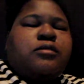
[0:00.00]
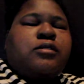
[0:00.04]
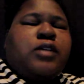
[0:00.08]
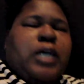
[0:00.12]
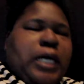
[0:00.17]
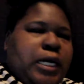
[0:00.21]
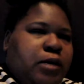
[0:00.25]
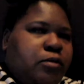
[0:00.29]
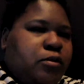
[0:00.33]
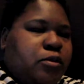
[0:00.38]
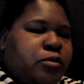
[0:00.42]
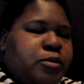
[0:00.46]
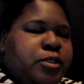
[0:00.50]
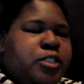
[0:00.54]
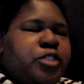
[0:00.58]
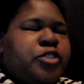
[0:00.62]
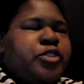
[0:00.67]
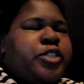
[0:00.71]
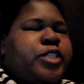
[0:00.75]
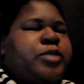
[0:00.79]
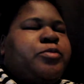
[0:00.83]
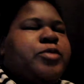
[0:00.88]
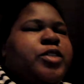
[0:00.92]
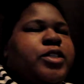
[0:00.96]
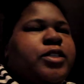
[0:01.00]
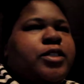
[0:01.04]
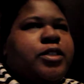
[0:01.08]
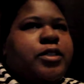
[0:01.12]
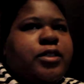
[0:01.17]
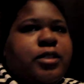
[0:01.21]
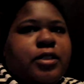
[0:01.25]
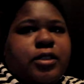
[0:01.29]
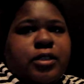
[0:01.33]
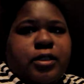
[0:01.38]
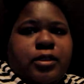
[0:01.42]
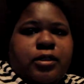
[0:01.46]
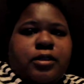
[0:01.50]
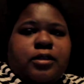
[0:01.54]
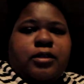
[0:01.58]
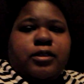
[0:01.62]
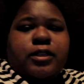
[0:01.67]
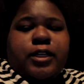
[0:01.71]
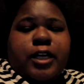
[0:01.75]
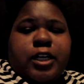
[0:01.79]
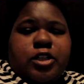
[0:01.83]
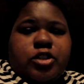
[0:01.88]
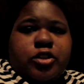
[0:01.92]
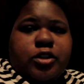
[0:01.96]
I will be streaming,
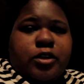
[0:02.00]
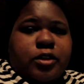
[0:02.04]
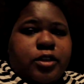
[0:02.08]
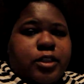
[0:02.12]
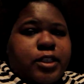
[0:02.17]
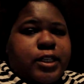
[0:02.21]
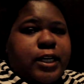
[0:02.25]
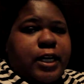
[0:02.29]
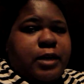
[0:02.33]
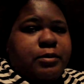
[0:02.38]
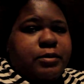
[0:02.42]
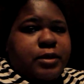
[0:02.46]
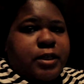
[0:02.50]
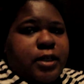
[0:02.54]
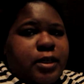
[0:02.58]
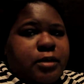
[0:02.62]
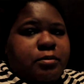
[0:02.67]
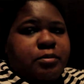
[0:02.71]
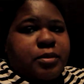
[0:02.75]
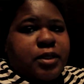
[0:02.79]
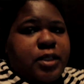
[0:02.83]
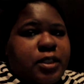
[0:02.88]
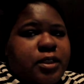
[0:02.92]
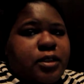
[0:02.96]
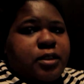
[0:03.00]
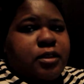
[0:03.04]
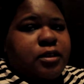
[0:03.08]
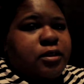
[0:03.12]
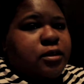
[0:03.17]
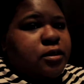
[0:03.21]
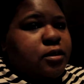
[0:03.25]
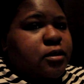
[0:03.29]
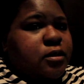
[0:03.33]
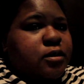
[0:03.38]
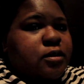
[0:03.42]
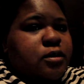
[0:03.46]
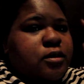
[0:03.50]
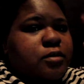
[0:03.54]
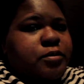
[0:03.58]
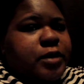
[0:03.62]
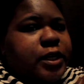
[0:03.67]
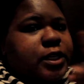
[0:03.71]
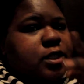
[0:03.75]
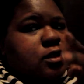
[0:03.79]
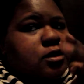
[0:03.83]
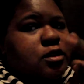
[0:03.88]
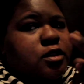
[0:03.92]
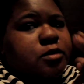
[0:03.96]
not sure of the time yet. Pay
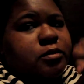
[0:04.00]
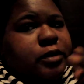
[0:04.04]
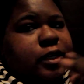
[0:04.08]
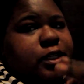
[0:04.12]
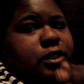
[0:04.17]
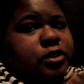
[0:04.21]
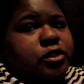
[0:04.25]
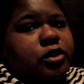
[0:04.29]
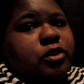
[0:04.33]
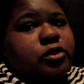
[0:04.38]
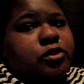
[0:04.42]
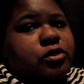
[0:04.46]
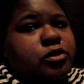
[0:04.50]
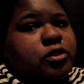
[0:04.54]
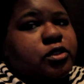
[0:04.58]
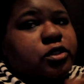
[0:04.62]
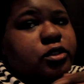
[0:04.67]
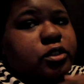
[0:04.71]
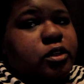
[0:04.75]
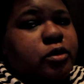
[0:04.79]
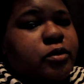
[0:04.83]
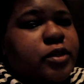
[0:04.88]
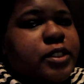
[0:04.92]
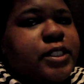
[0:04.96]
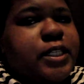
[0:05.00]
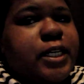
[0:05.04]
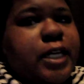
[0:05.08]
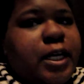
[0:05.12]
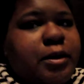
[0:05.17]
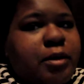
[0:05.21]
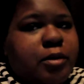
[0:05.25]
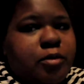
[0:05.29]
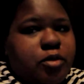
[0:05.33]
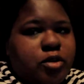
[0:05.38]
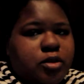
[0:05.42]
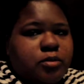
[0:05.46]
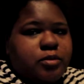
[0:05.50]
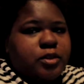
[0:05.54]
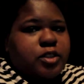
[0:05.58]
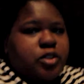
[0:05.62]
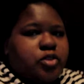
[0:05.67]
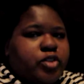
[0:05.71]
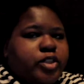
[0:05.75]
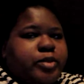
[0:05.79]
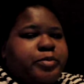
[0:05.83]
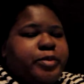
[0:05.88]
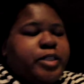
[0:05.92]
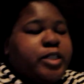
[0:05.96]
attention to my socials to know what time I'm going to be
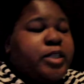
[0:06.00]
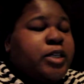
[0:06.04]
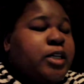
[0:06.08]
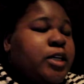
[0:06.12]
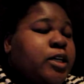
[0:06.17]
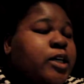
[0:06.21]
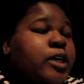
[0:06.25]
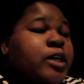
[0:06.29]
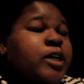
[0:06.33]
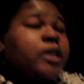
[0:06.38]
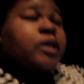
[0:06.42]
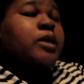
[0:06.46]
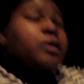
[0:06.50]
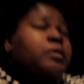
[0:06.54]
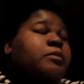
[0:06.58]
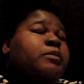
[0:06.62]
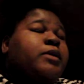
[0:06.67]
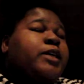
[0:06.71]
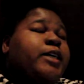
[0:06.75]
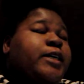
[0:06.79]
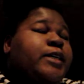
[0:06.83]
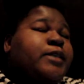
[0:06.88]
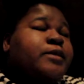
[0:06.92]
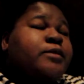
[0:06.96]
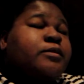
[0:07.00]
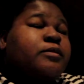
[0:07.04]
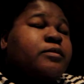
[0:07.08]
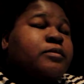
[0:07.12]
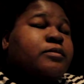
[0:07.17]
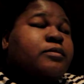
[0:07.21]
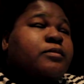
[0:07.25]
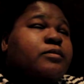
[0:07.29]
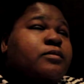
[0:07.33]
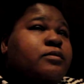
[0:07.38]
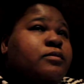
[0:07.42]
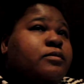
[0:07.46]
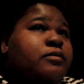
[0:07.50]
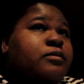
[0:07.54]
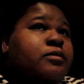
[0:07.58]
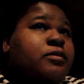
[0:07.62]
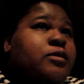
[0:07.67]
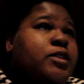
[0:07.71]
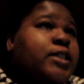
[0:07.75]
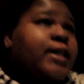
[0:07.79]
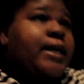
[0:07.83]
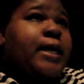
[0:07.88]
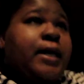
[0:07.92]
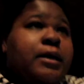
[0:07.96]
streaming. But
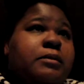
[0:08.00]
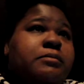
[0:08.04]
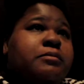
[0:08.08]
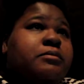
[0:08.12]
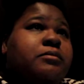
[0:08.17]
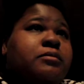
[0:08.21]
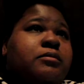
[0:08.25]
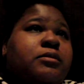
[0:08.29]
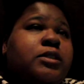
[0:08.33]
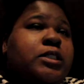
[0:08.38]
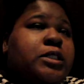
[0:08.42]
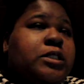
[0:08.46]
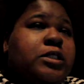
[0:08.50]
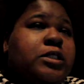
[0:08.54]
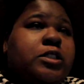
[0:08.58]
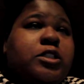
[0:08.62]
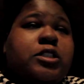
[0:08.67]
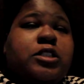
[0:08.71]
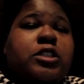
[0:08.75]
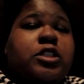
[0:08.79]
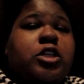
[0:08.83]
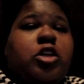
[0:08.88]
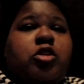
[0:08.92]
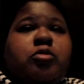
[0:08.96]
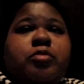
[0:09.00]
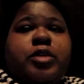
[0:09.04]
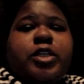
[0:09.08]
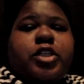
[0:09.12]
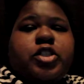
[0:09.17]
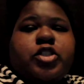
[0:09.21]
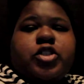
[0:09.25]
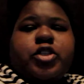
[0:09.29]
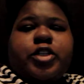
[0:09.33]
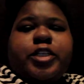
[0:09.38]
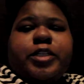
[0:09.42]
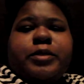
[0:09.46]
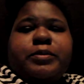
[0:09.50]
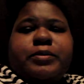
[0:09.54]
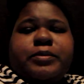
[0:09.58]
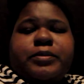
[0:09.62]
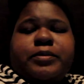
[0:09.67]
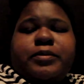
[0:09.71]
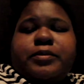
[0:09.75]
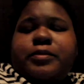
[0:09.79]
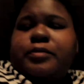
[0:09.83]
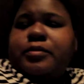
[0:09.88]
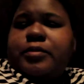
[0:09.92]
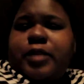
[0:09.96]
yeah, it's going to be a stream.
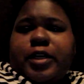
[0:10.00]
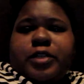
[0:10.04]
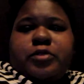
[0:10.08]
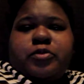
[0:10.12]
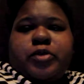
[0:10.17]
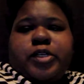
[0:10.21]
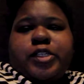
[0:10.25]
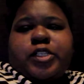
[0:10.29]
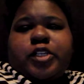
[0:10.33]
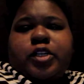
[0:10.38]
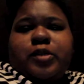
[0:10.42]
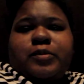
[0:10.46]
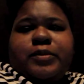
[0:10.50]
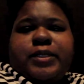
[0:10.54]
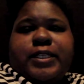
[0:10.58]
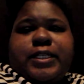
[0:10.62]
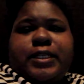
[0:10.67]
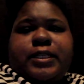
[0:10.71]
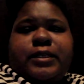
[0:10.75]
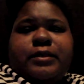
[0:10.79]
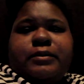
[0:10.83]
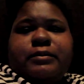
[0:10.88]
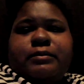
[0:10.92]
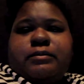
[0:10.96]
That's what it's going to be.